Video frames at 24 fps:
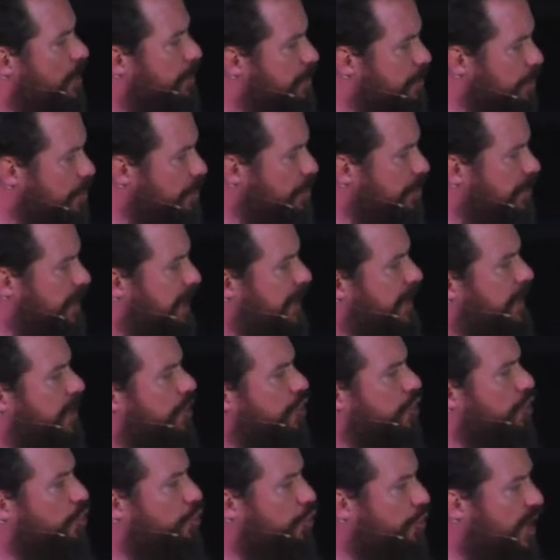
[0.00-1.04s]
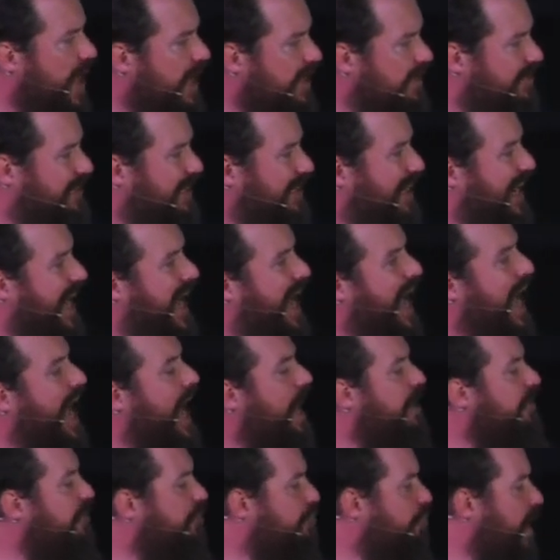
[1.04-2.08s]
rebuking, correcting,
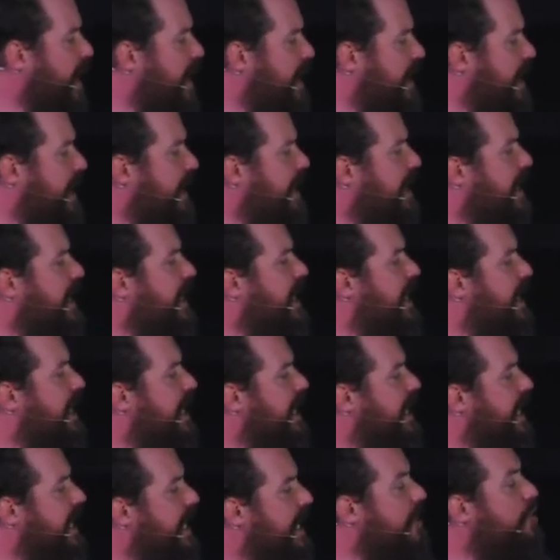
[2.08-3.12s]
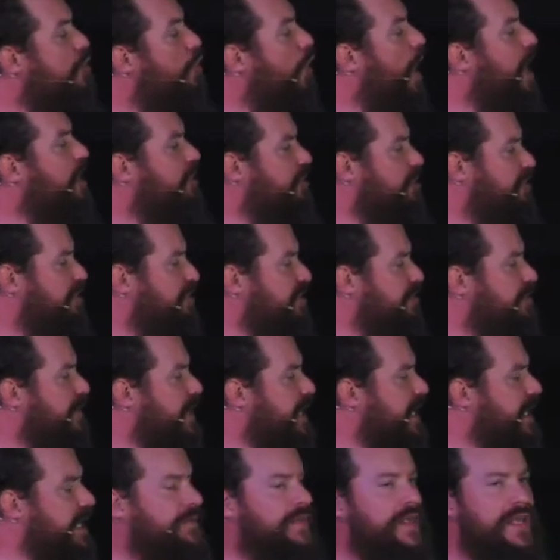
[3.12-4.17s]
and training in righteousness,
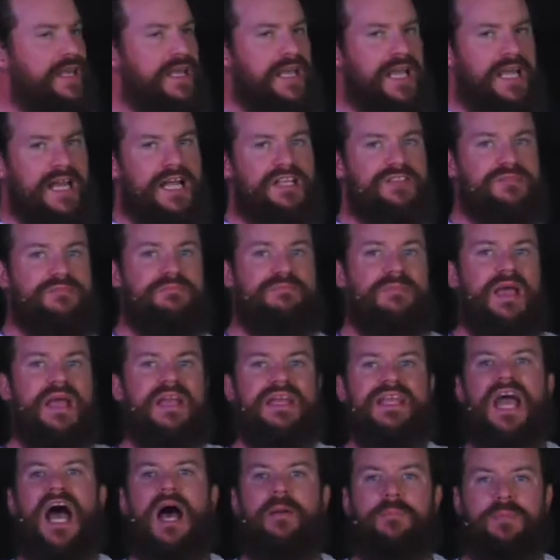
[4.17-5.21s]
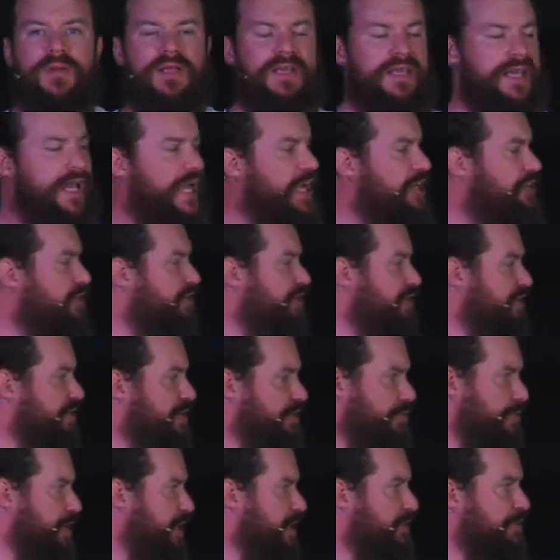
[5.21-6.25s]
meaning it has many
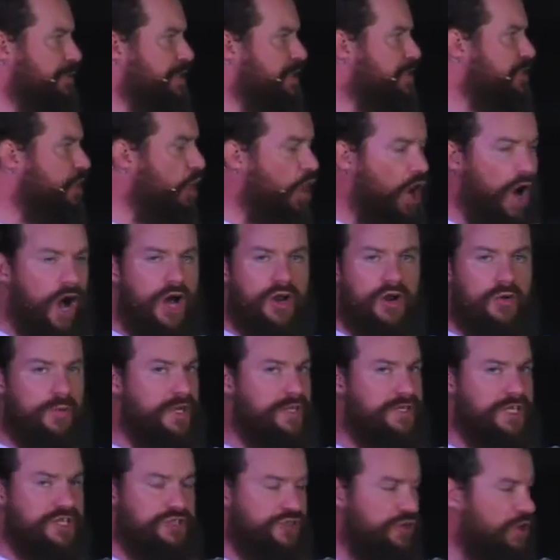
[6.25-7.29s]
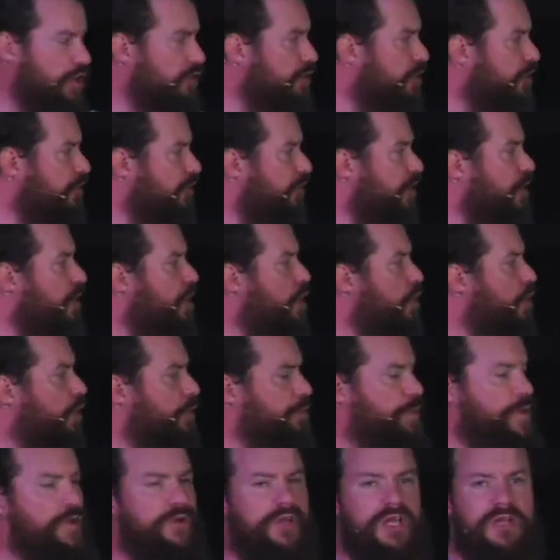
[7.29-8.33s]
applications. We can be taught or we can teach others.
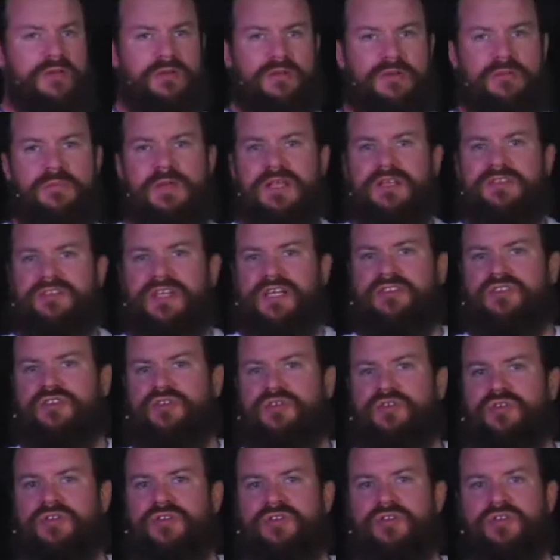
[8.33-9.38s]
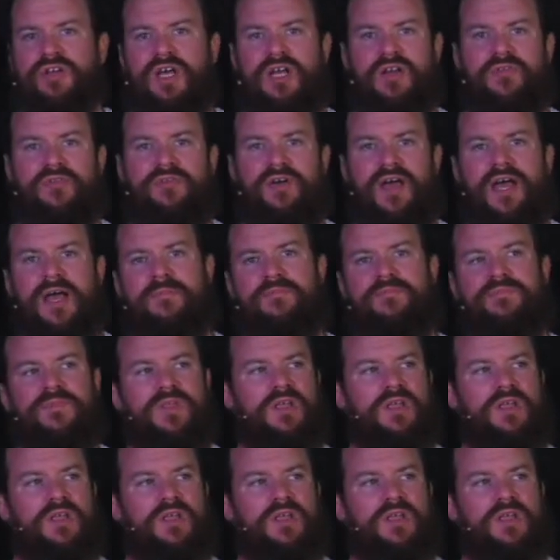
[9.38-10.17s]
Rebuking means like to kind of